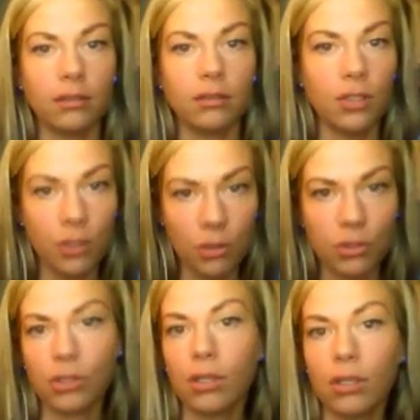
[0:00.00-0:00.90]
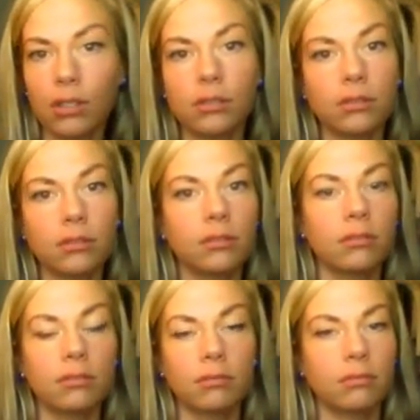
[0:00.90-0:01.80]
neutral,
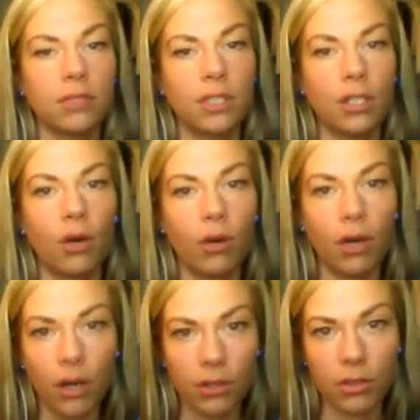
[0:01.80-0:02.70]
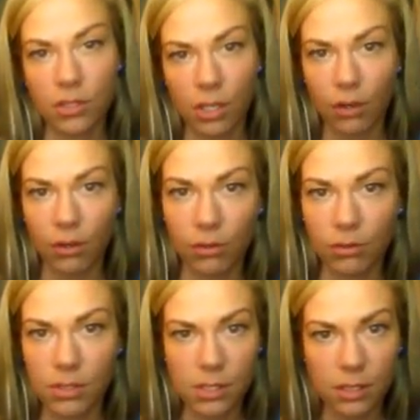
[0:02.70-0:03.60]
earth
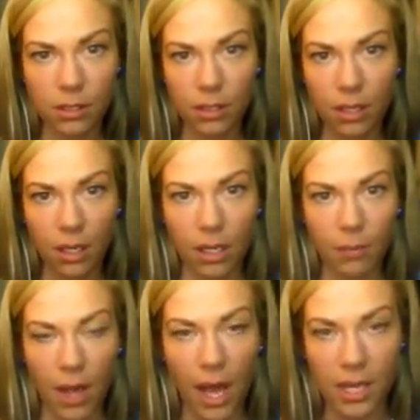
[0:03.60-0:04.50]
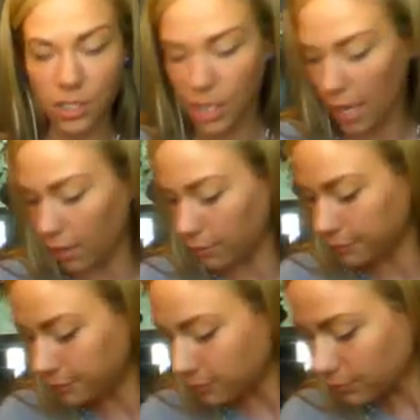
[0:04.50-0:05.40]
toned eyeshadow.
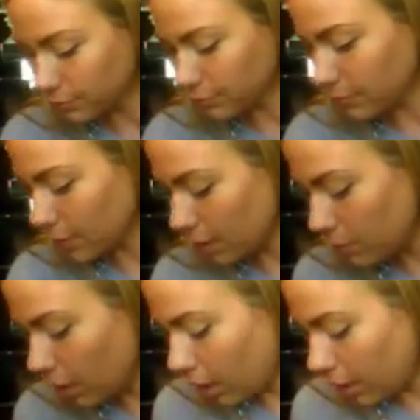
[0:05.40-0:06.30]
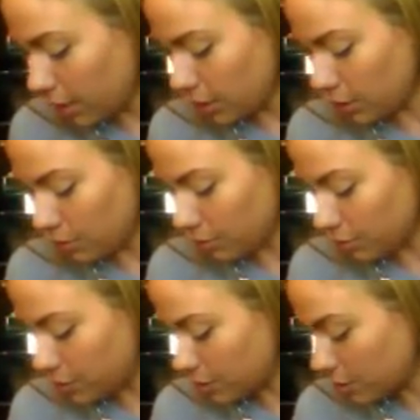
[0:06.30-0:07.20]
I'm not a
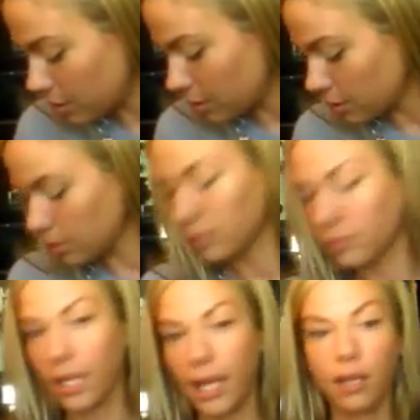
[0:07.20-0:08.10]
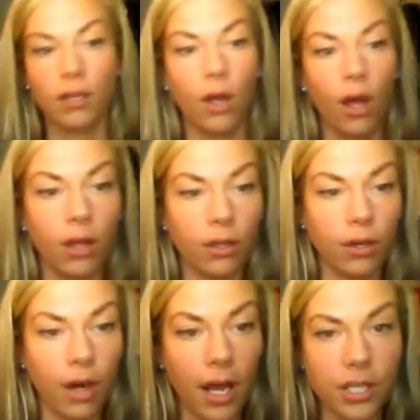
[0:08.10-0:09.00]
huge like
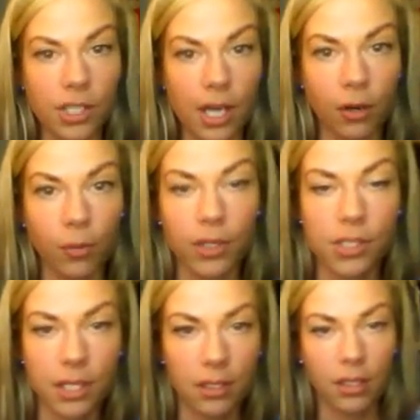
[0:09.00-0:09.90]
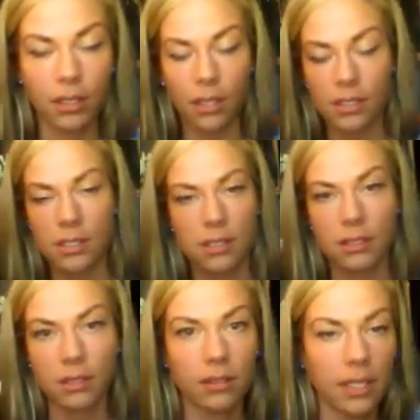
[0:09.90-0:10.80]
color eyeshadow person, unless,
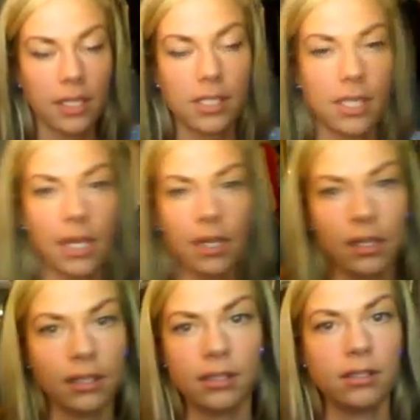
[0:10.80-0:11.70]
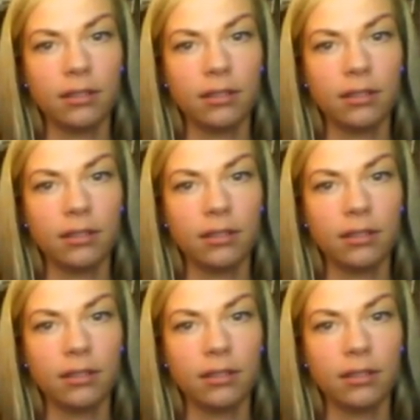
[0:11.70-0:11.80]
like I said, it's